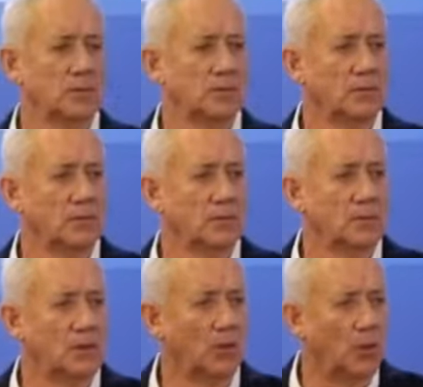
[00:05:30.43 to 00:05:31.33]

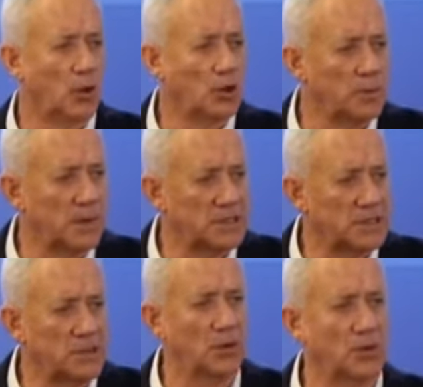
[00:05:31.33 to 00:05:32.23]
The world
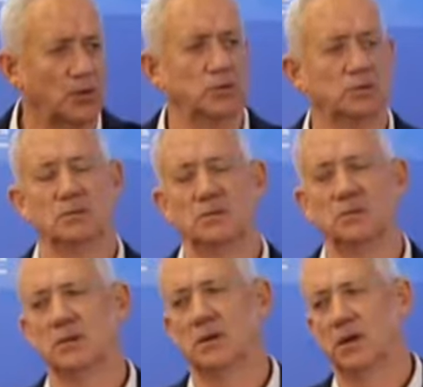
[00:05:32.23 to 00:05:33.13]
must know,
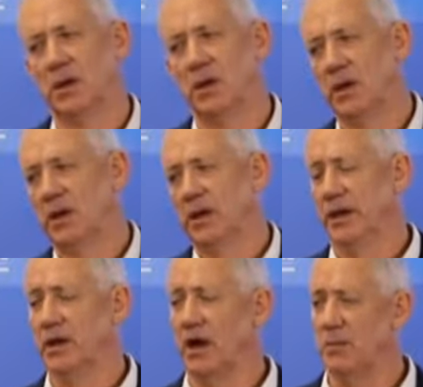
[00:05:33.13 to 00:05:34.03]

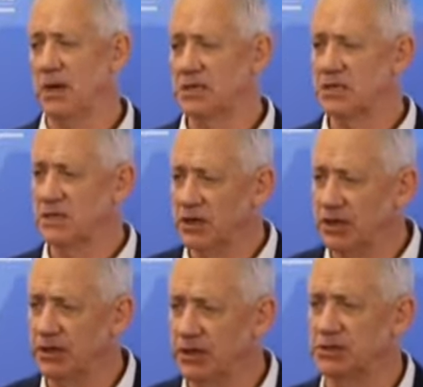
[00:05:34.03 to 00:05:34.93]
and Hamas
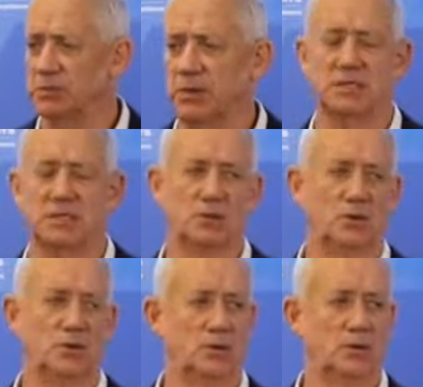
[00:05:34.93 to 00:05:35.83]
leaders must
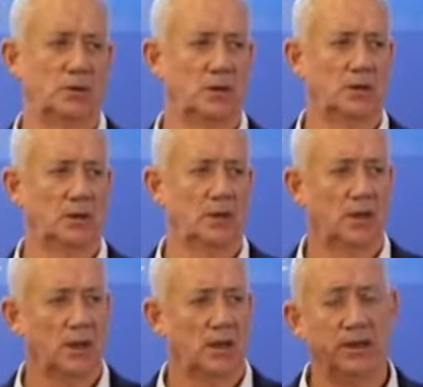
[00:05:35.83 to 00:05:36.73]
know.
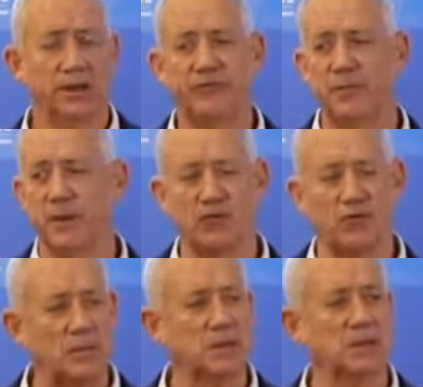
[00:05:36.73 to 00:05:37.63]
If by
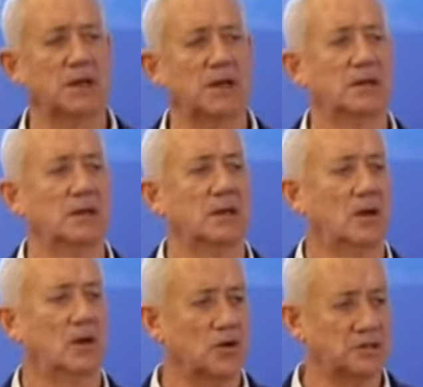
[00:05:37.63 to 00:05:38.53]
Ramadan
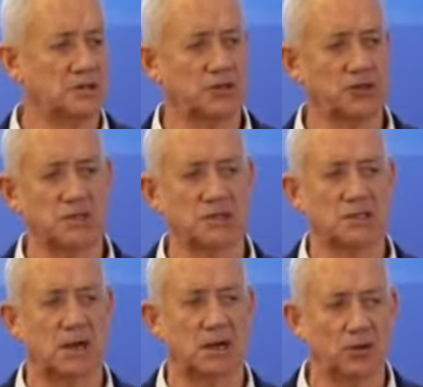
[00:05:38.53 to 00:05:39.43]

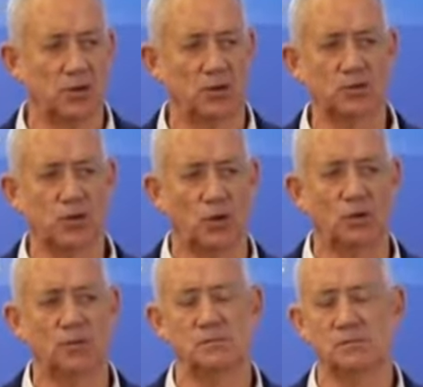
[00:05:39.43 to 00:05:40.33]
hostages are not
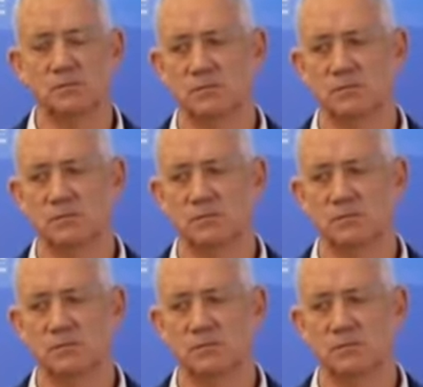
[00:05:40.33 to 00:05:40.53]
home,